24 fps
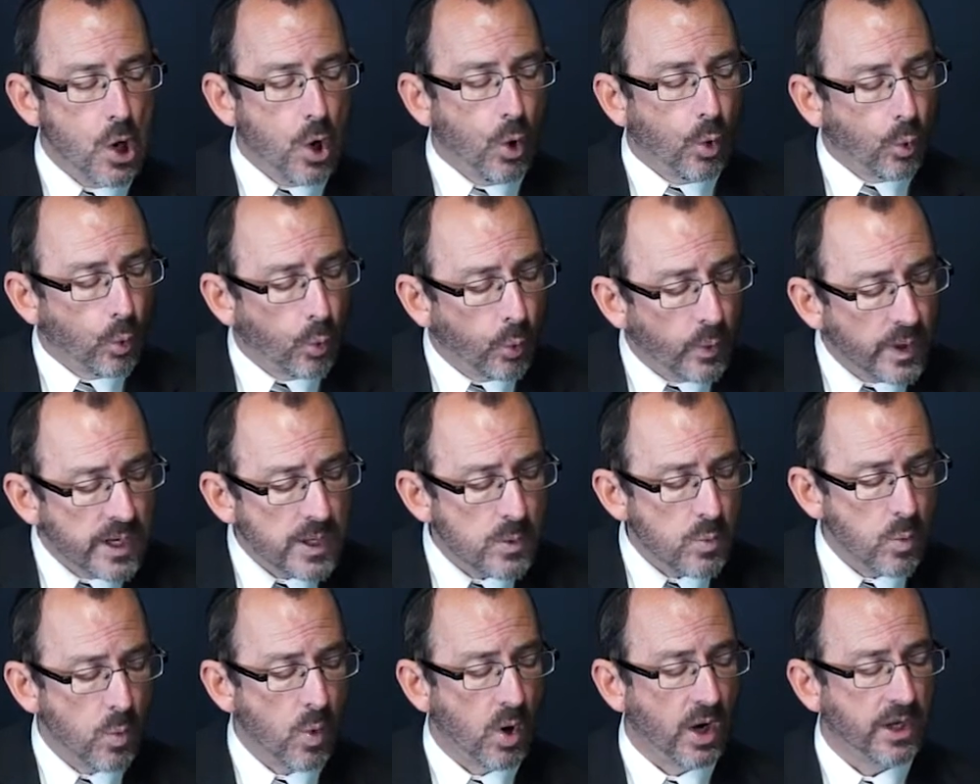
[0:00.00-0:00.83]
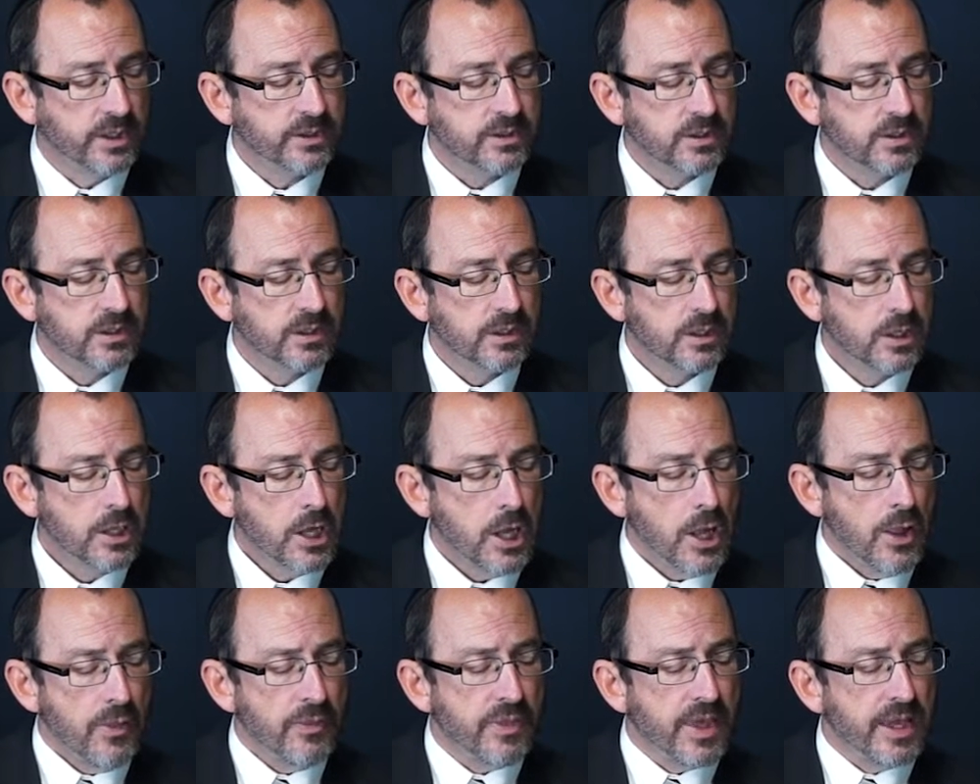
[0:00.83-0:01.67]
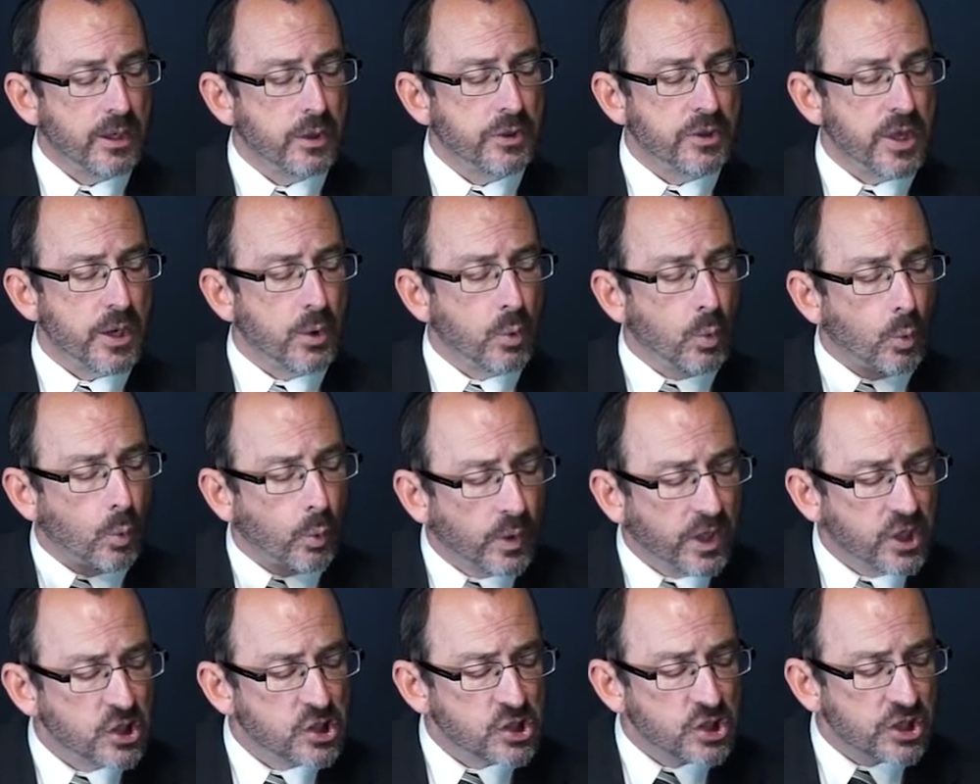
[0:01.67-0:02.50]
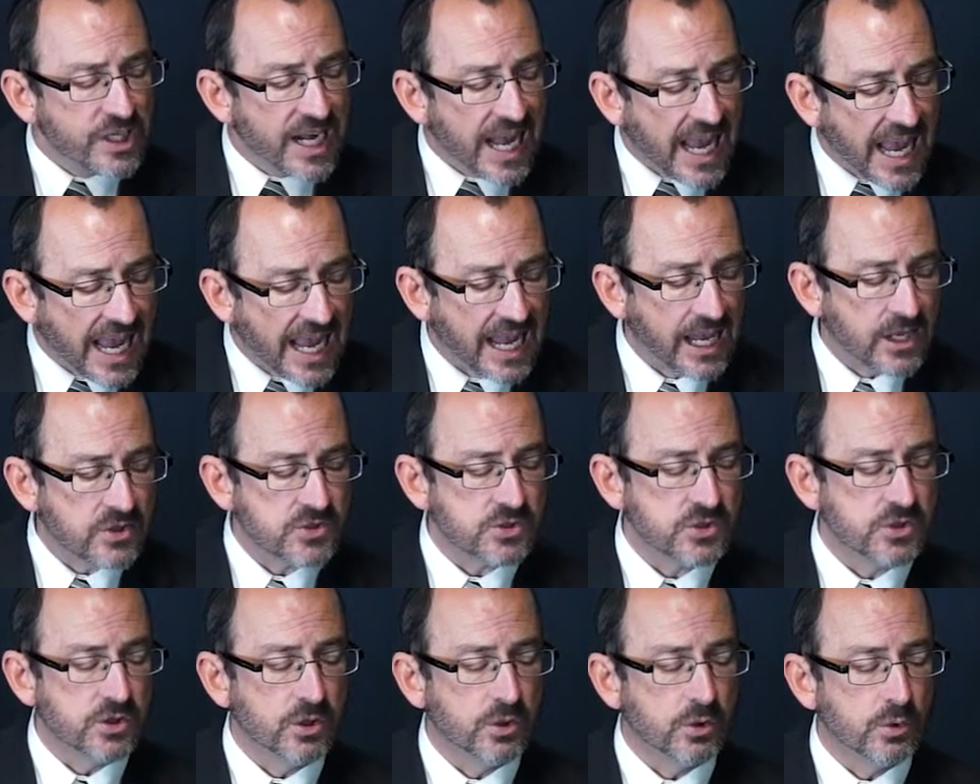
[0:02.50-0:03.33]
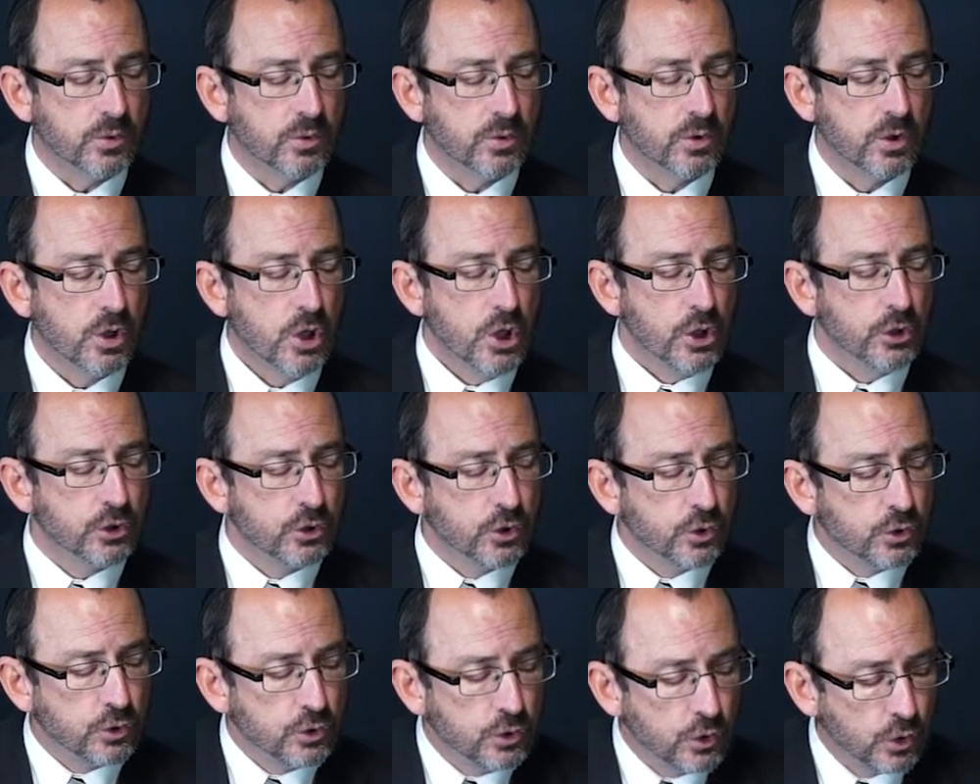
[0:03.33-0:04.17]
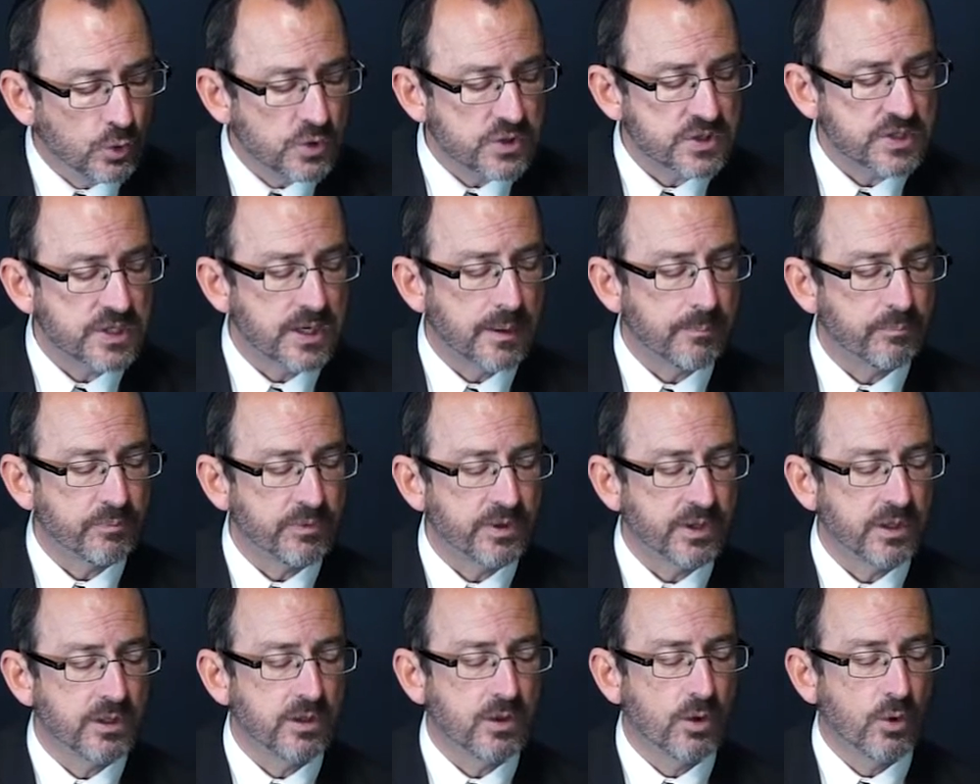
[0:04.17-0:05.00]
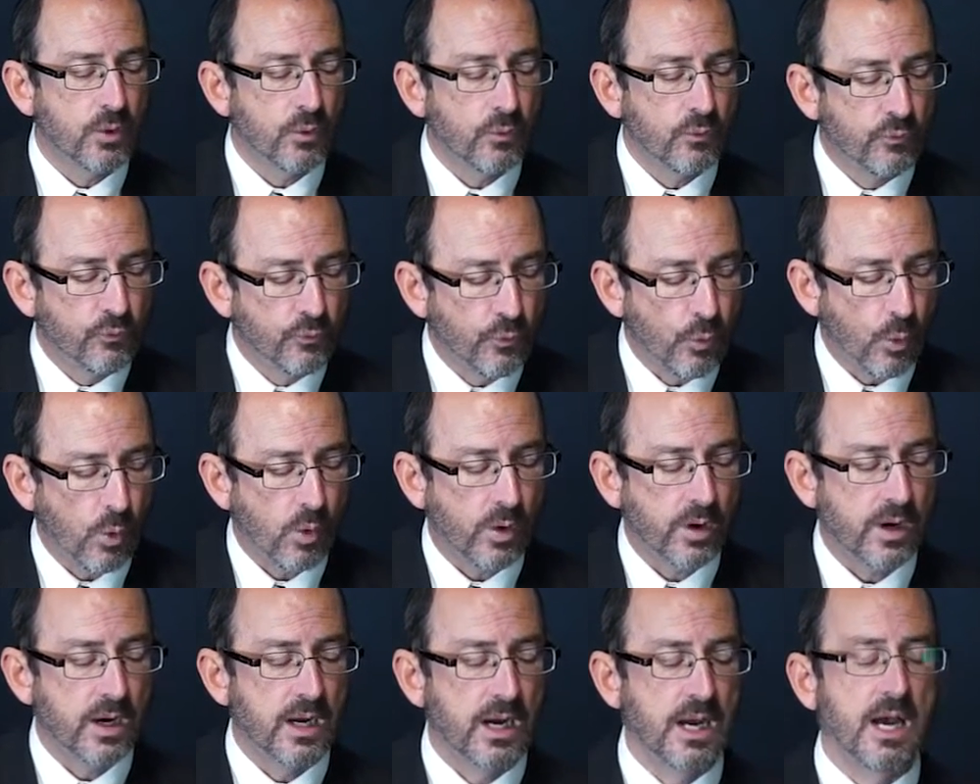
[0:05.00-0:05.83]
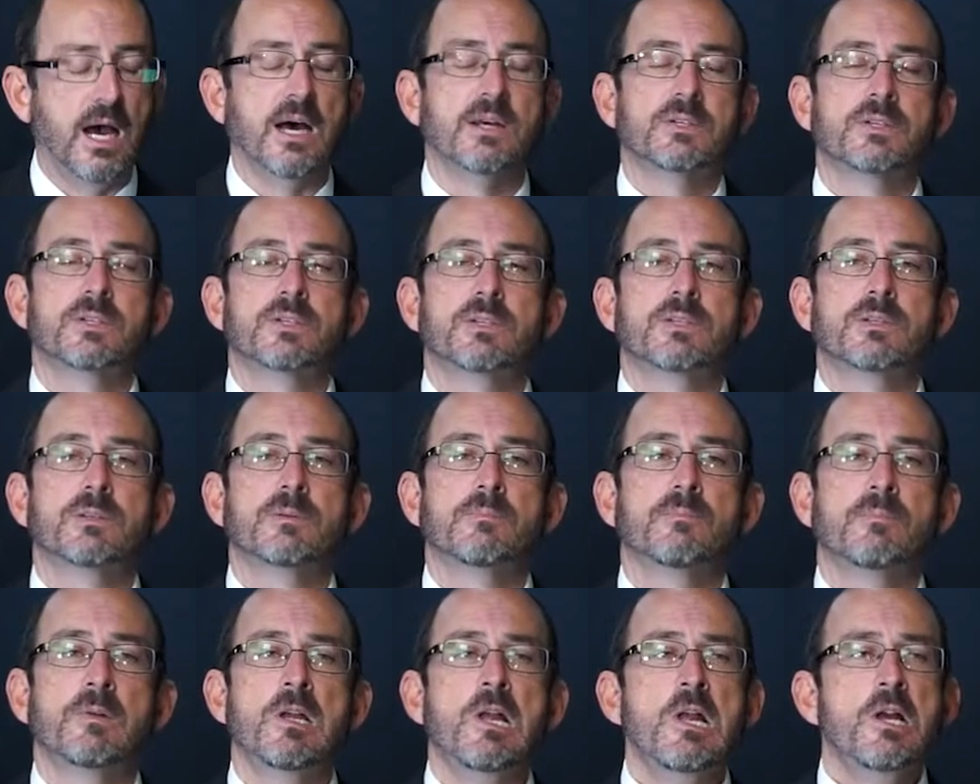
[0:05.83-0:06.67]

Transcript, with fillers: we want that, that we should ask you to do something for us.